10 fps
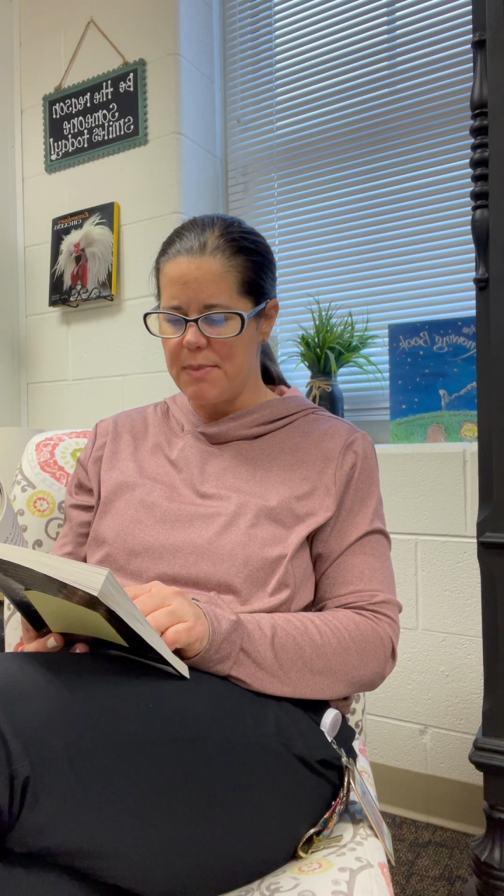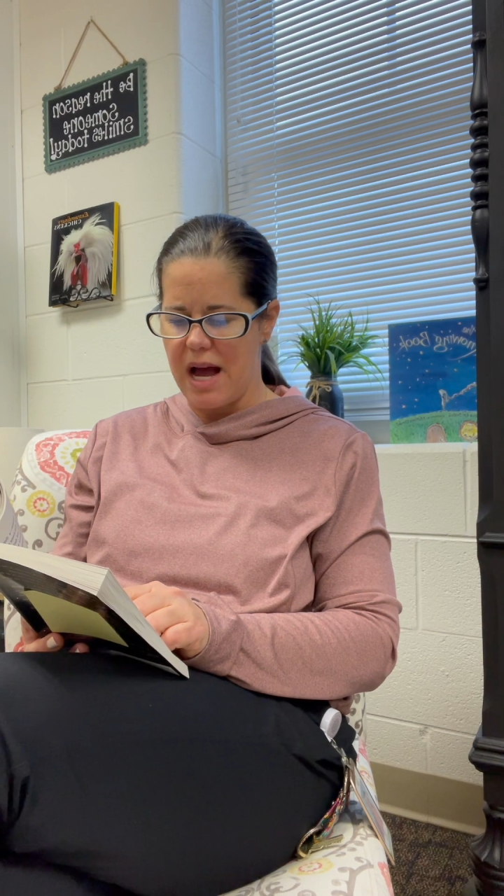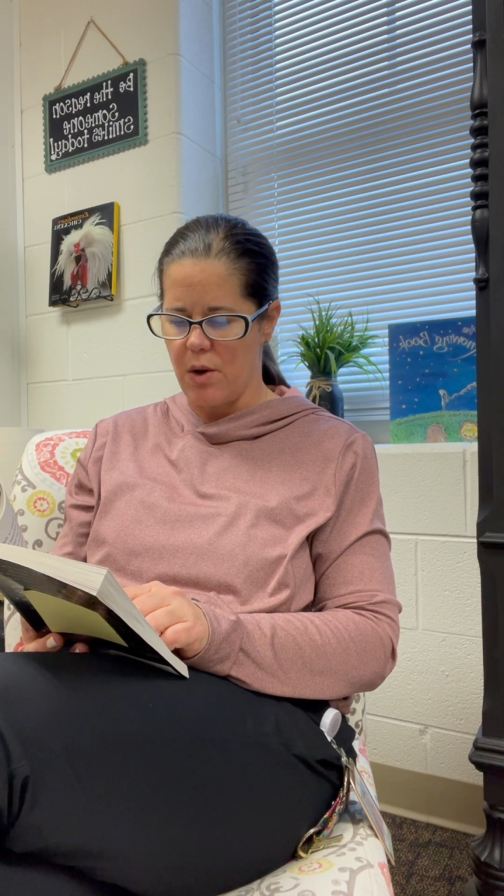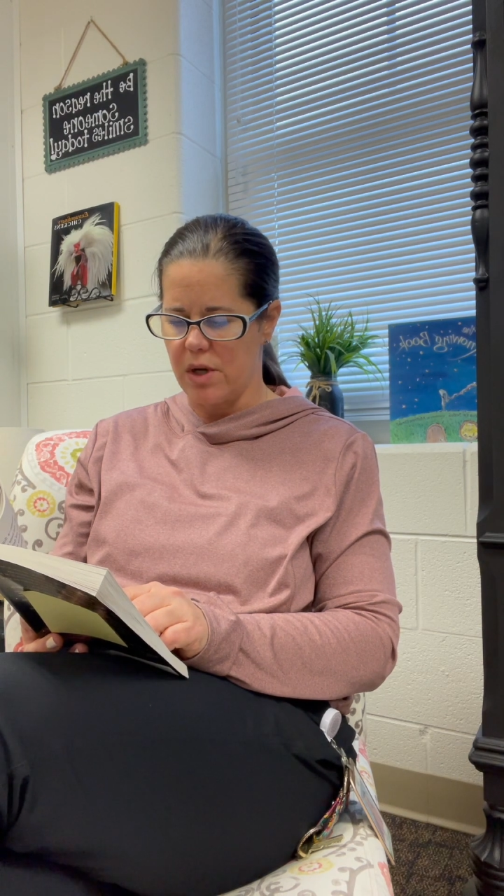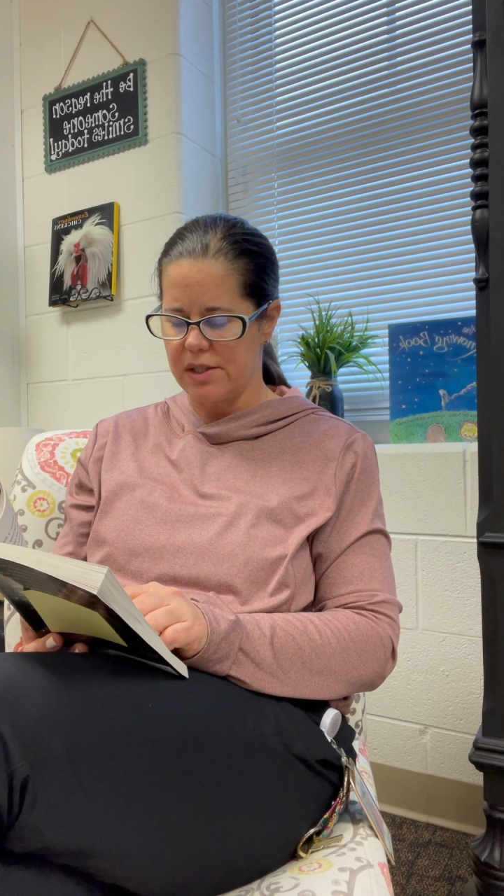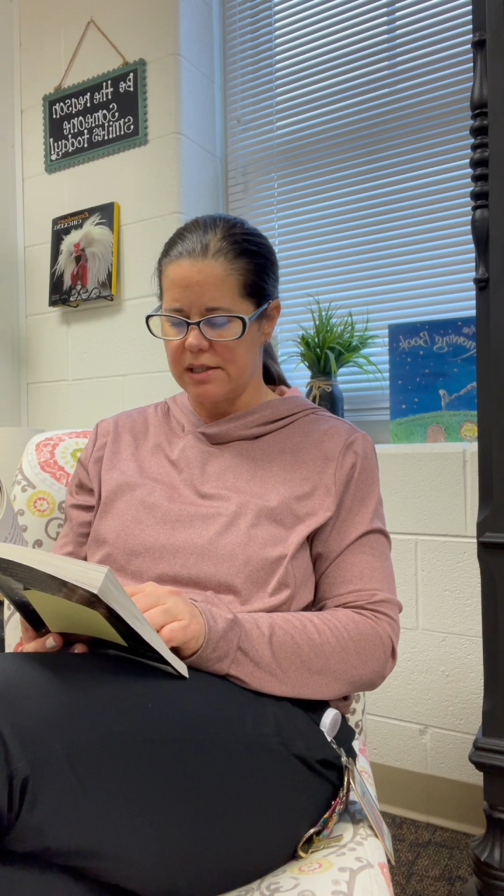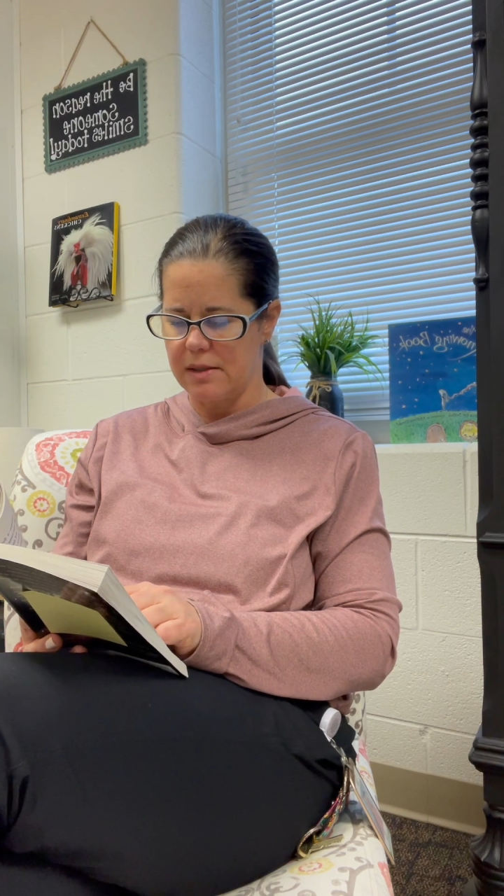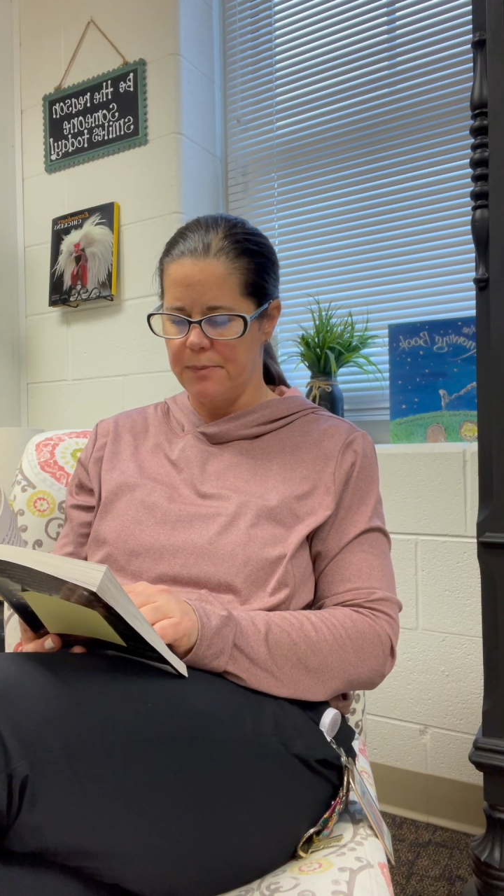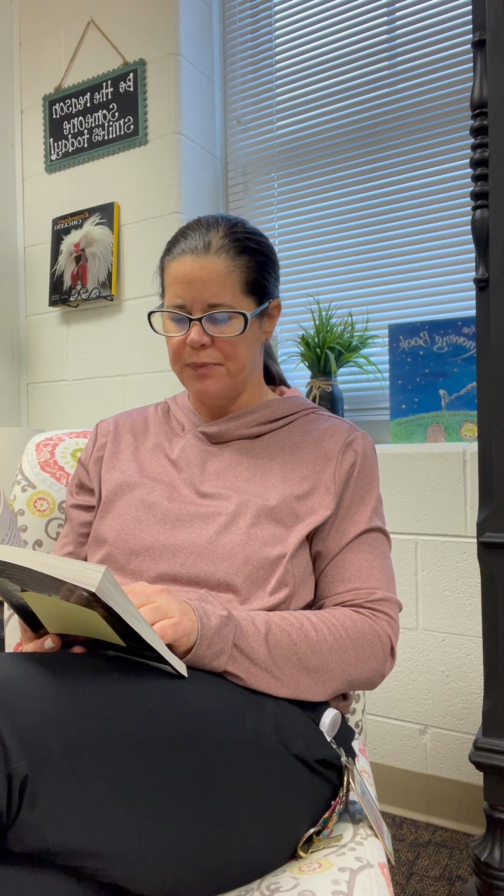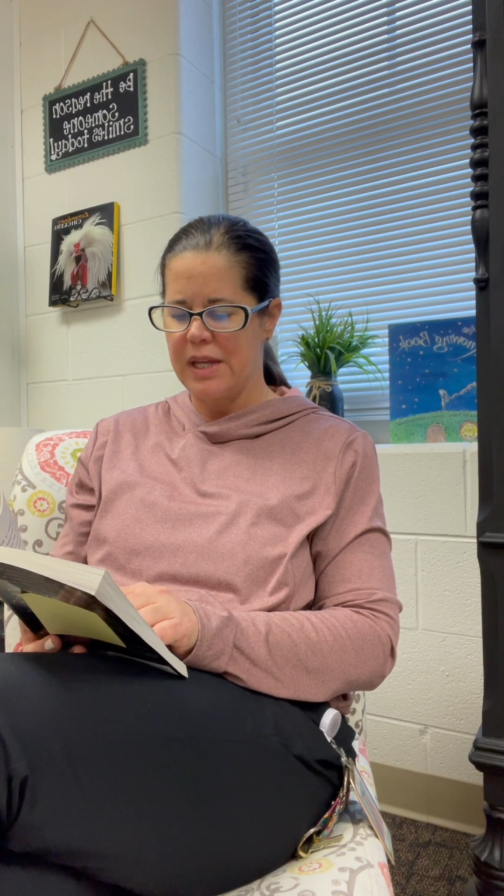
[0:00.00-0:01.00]
powers."
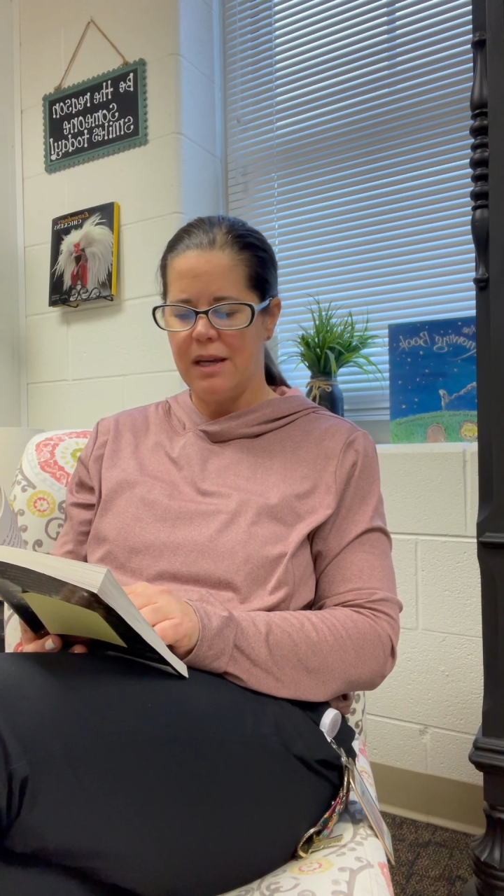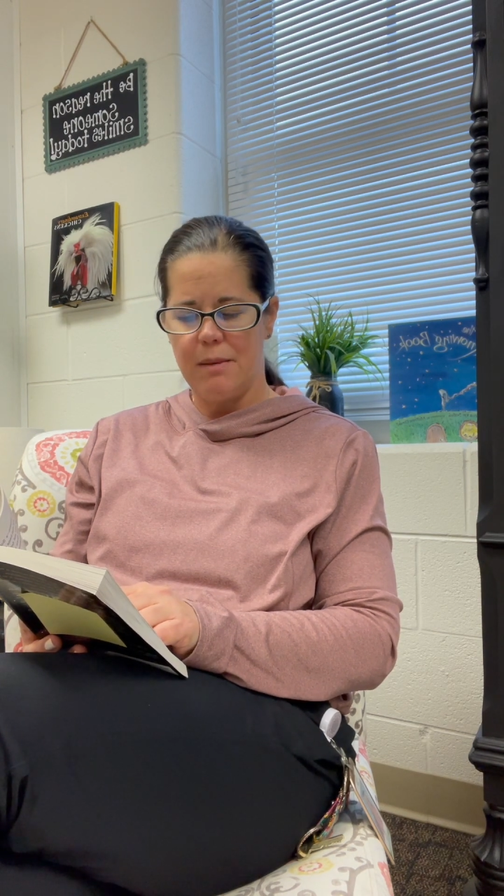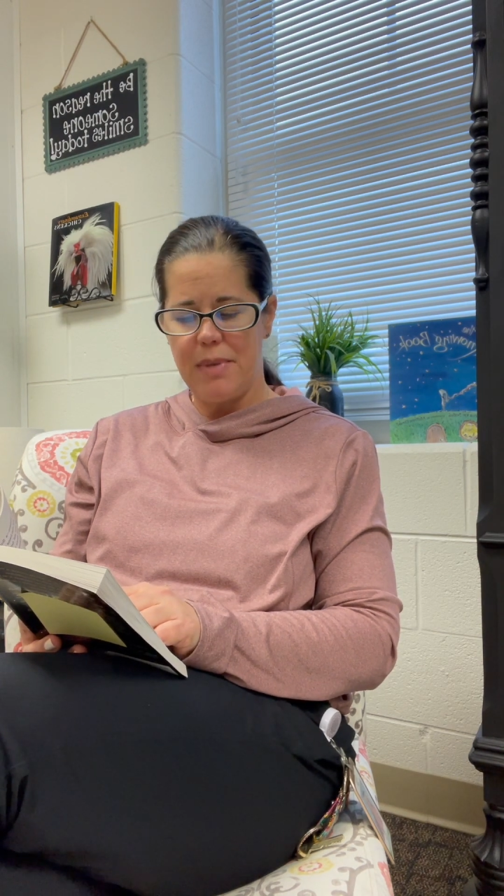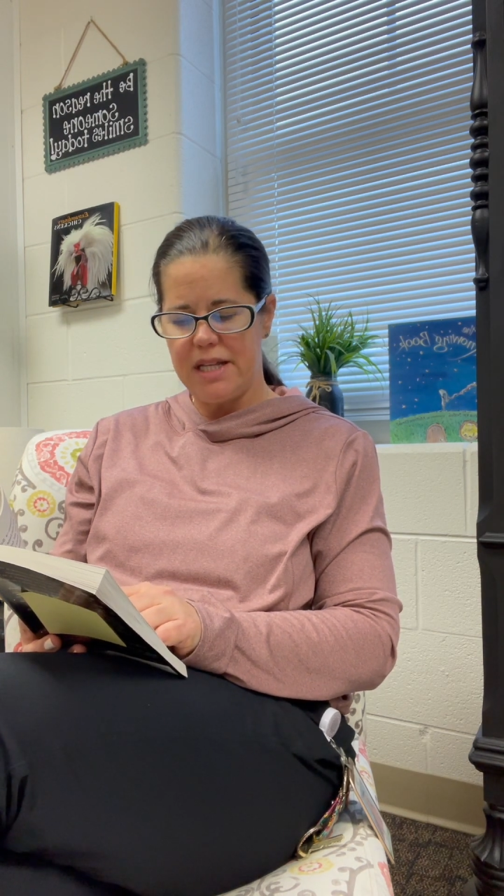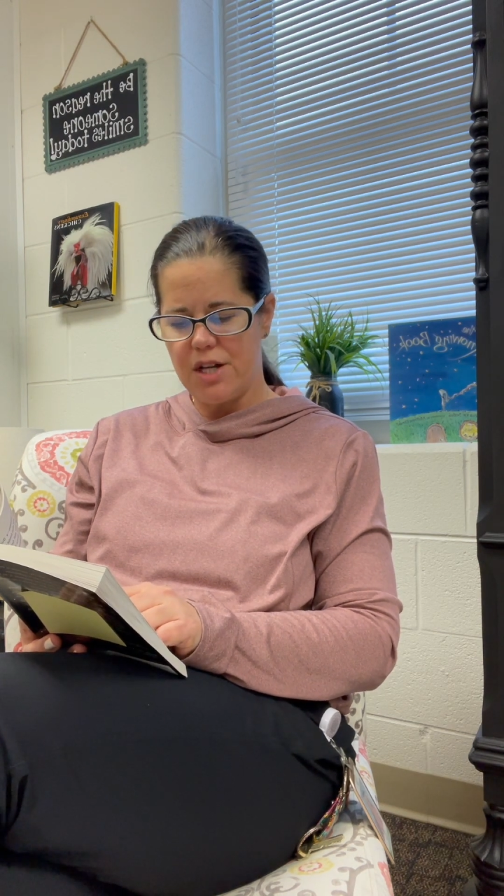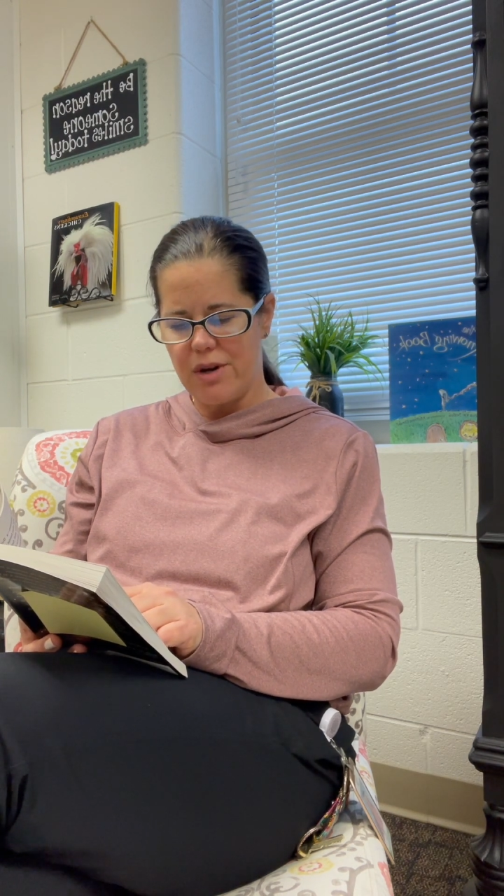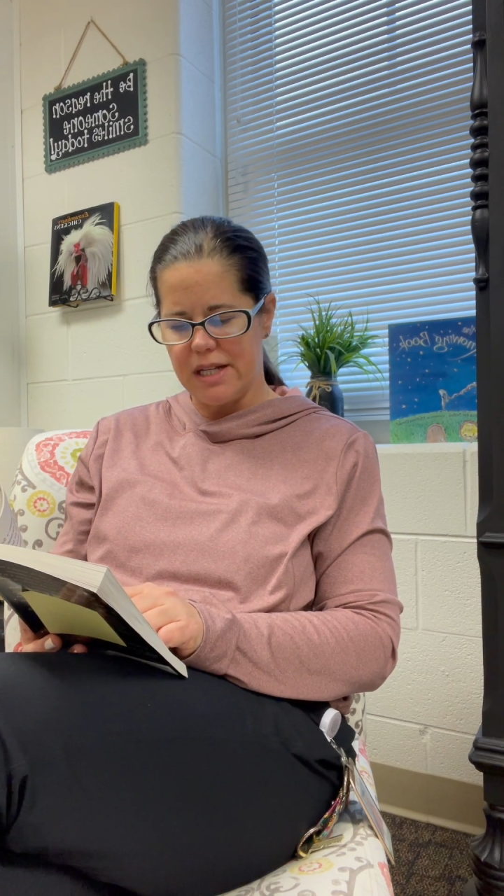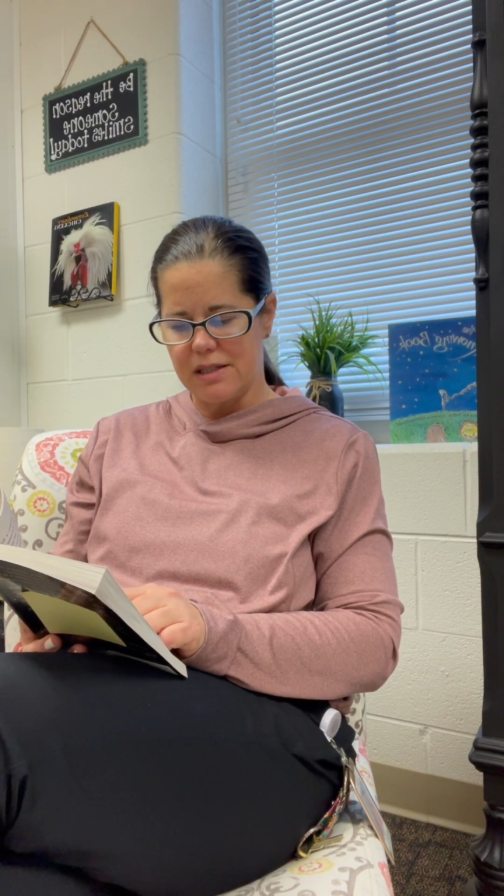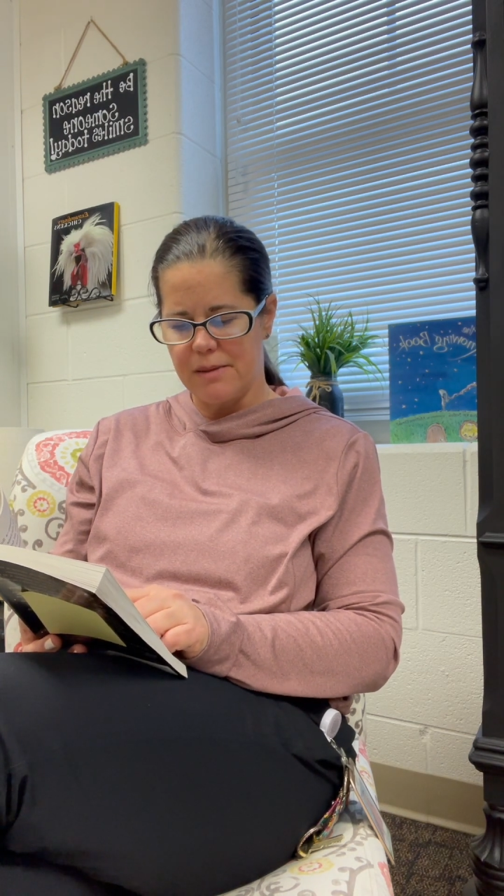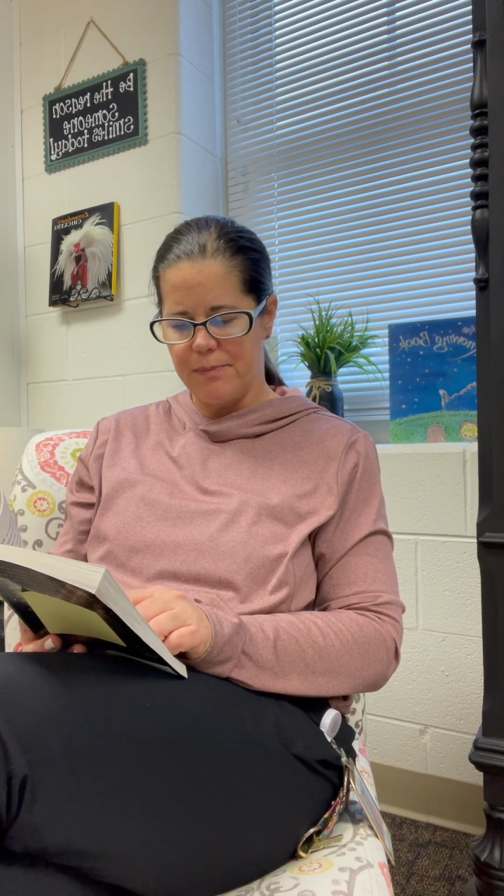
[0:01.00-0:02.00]
Benny
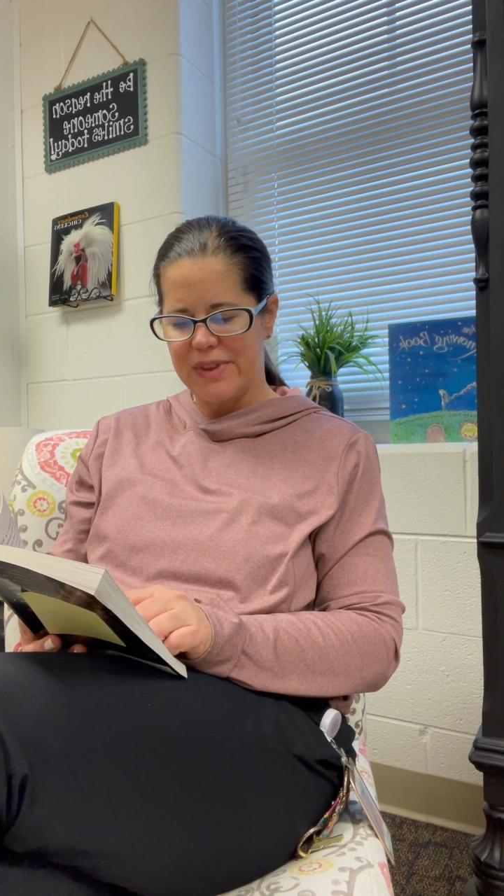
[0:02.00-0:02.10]
grinned.